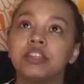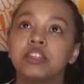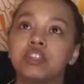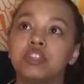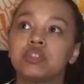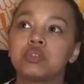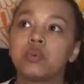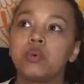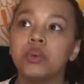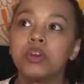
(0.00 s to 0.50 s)
the
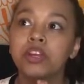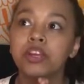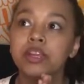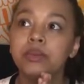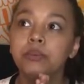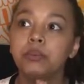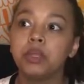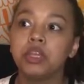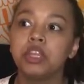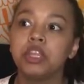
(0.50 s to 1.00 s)

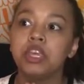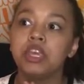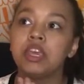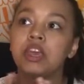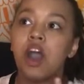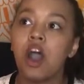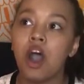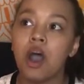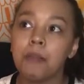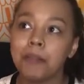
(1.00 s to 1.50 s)
story
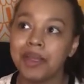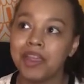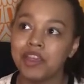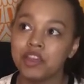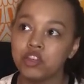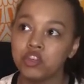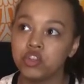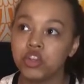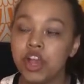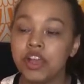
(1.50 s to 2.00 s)
really caught
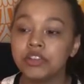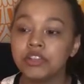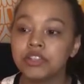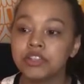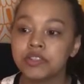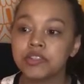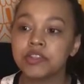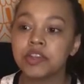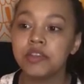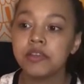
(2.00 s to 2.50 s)
my
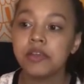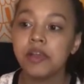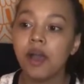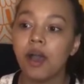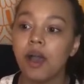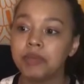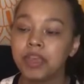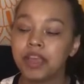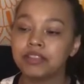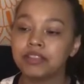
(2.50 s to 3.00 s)
interest
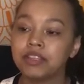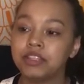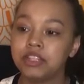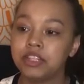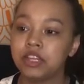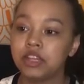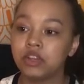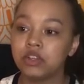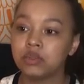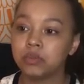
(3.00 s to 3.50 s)
because
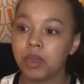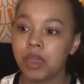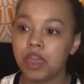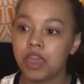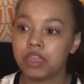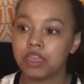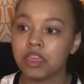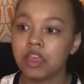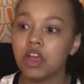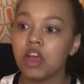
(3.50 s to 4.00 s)
it deals
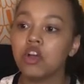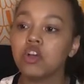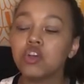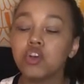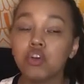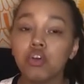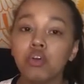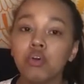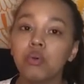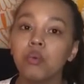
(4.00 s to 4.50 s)
with a
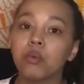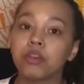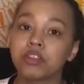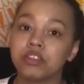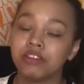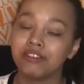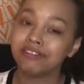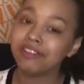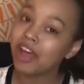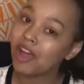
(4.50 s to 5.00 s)
girl who
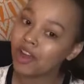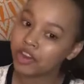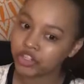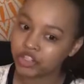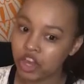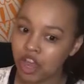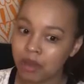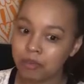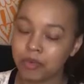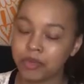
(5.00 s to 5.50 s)
works in a
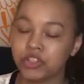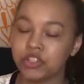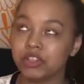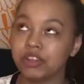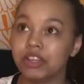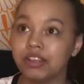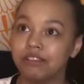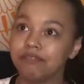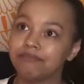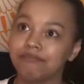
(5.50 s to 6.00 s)
flower shop,
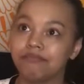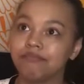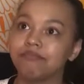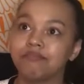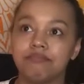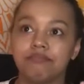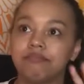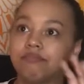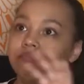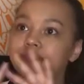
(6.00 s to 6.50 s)
which
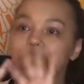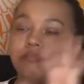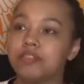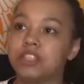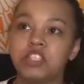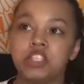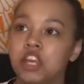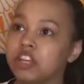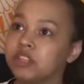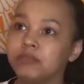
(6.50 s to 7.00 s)

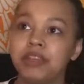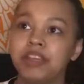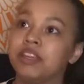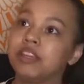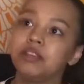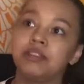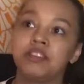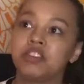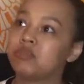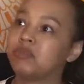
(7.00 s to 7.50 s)
sucked
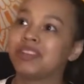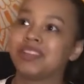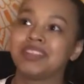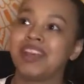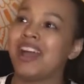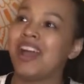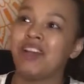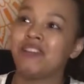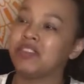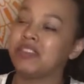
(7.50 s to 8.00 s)
me in just
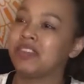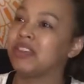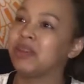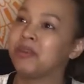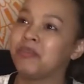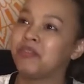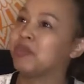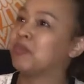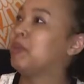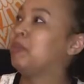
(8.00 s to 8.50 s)
because I have a
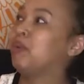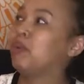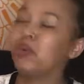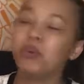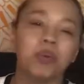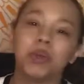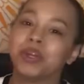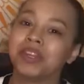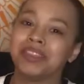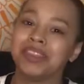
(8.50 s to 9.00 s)
thing for people
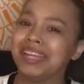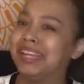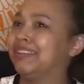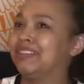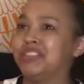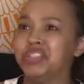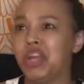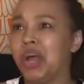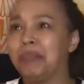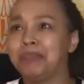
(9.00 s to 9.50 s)
who work in, like,
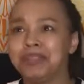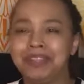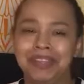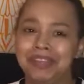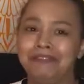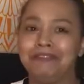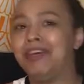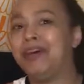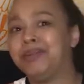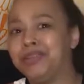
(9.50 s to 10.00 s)
shops,
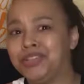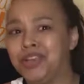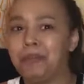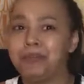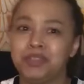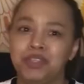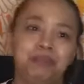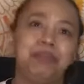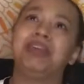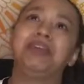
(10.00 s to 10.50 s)
like flower
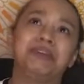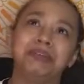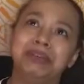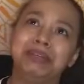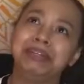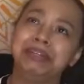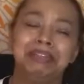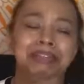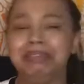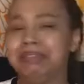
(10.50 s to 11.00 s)
shops or
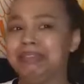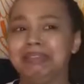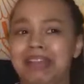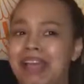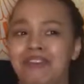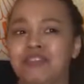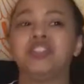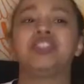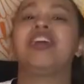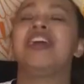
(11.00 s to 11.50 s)
bakeries, and
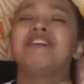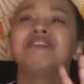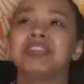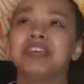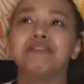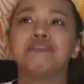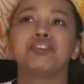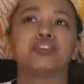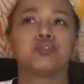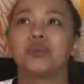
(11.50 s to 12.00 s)
I have
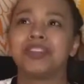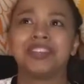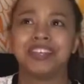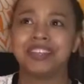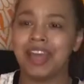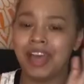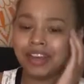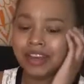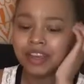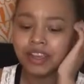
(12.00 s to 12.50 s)
a thing for stories
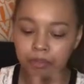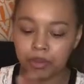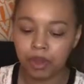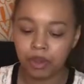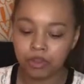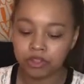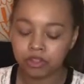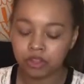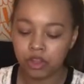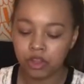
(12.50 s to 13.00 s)
like that. But
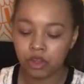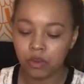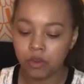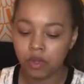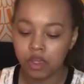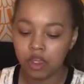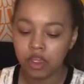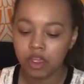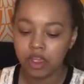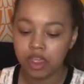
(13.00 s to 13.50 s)

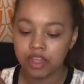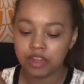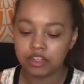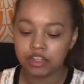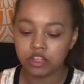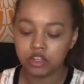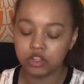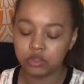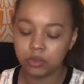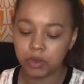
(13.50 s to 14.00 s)
also
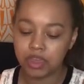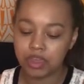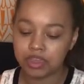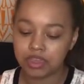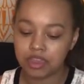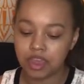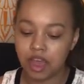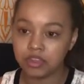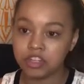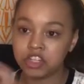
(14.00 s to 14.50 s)
it deals
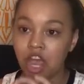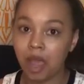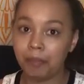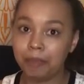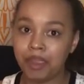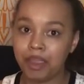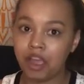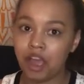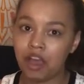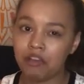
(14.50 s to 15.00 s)
with the
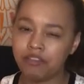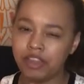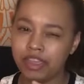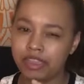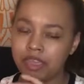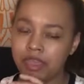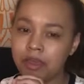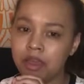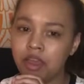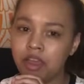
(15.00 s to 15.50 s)
topic of,
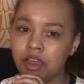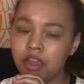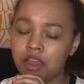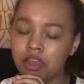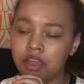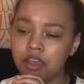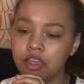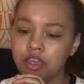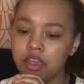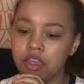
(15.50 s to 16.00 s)
like,
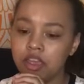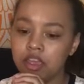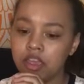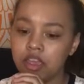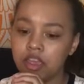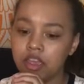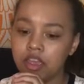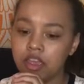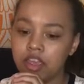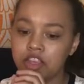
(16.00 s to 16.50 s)
the
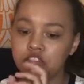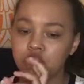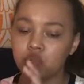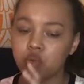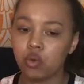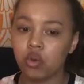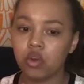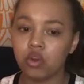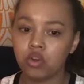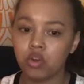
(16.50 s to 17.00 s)

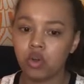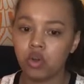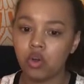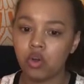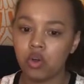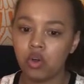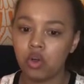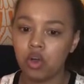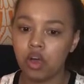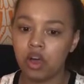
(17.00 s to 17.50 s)

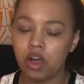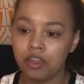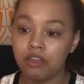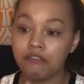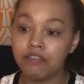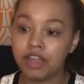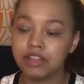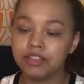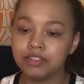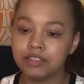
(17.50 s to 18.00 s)
historical
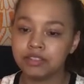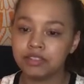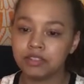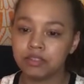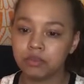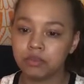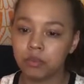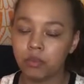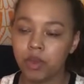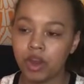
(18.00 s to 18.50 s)

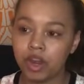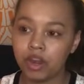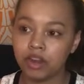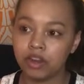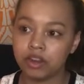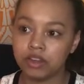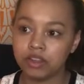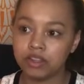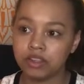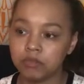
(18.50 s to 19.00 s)
events
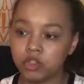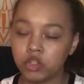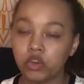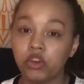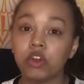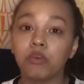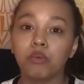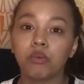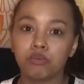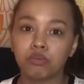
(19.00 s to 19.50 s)
where
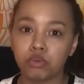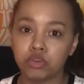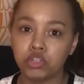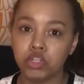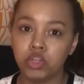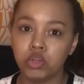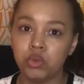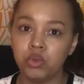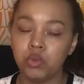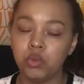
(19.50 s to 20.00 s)
during World War
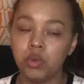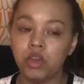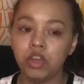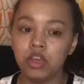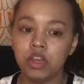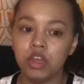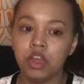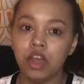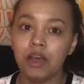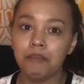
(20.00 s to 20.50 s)
II
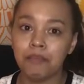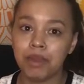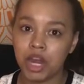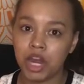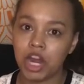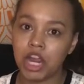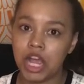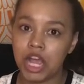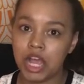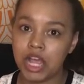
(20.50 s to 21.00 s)

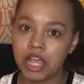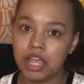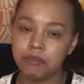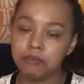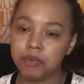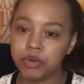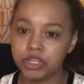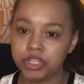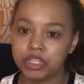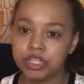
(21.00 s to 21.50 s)
America
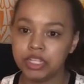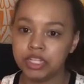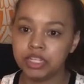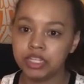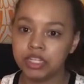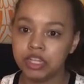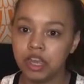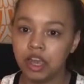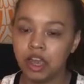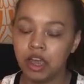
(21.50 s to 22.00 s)

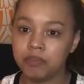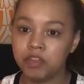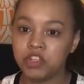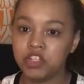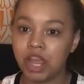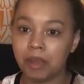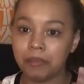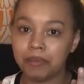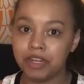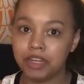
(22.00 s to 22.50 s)
imprisoned
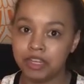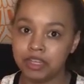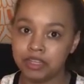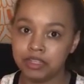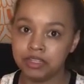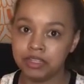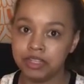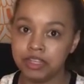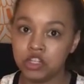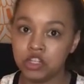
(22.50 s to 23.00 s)
the
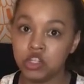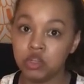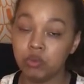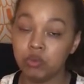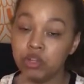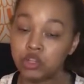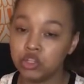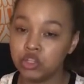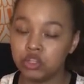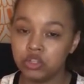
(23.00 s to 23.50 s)
Japanese
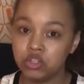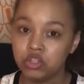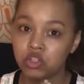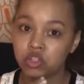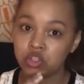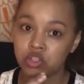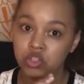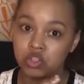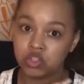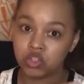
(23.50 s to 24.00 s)
into
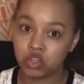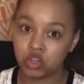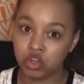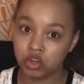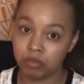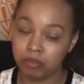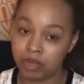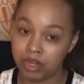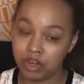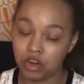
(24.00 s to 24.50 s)

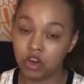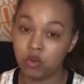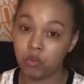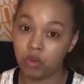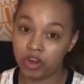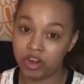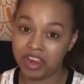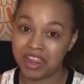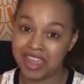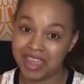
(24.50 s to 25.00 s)
internment
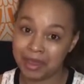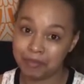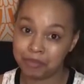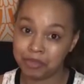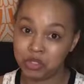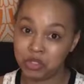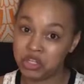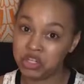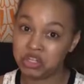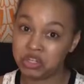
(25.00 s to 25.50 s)

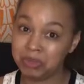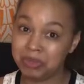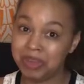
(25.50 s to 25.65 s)
camps.